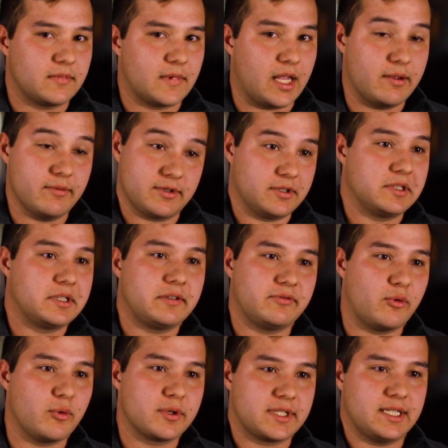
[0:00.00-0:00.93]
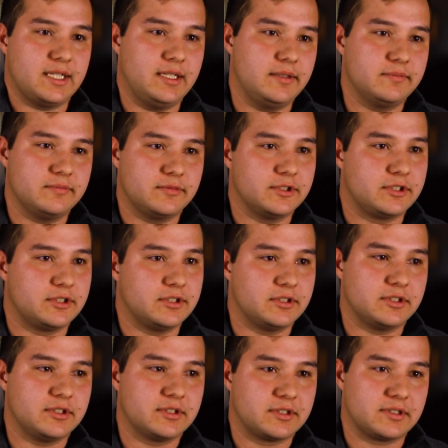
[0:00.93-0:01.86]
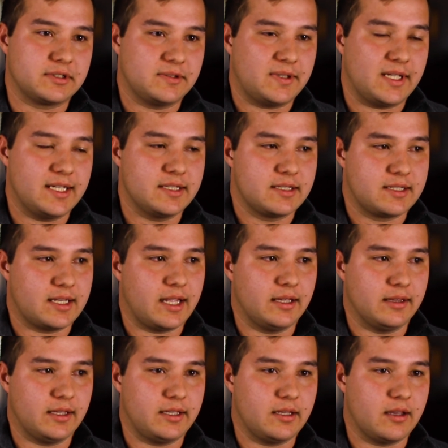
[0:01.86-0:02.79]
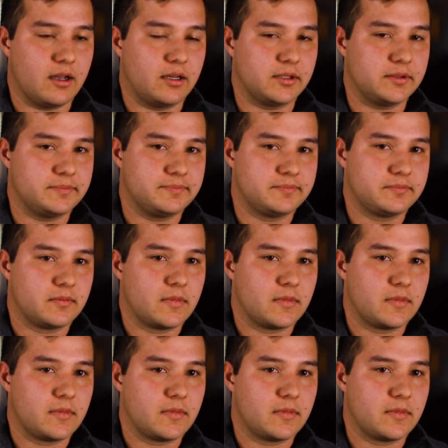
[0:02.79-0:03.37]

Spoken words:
He was only 14, which is just insanely young.